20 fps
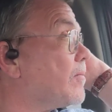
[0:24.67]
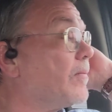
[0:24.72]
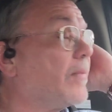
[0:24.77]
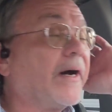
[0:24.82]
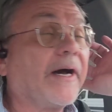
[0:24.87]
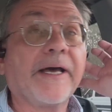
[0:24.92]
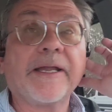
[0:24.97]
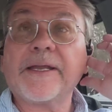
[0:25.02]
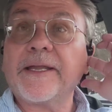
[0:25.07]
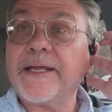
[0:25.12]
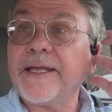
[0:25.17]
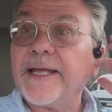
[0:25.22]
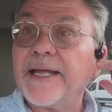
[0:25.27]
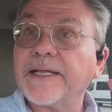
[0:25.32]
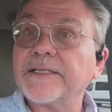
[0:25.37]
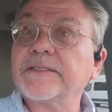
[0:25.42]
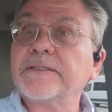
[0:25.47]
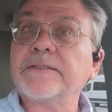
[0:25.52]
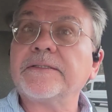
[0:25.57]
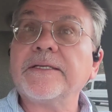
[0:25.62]
but
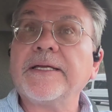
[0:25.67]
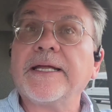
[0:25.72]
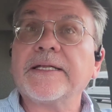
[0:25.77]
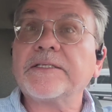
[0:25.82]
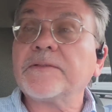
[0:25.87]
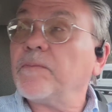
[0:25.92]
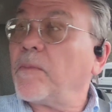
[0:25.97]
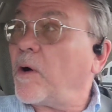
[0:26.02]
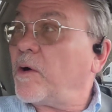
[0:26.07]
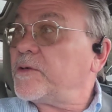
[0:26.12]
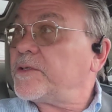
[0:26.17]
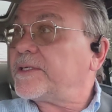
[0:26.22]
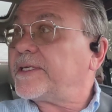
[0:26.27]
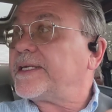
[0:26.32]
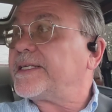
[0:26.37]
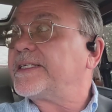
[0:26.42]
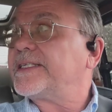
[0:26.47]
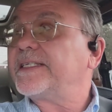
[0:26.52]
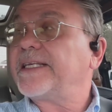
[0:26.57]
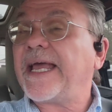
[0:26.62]
it's
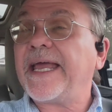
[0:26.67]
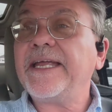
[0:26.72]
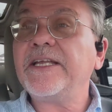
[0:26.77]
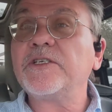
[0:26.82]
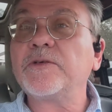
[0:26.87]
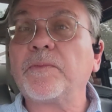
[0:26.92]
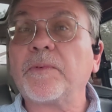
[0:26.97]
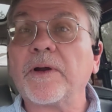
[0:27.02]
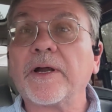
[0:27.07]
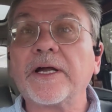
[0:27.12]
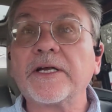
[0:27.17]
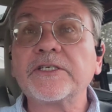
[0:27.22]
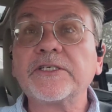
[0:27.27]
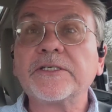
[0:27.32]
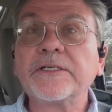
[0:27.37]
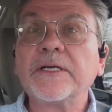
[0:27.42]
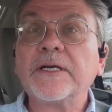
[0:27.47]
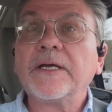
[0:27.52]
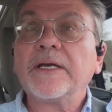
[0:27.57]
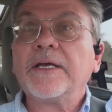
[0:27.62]
mostly
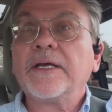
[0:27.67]
sagebrush.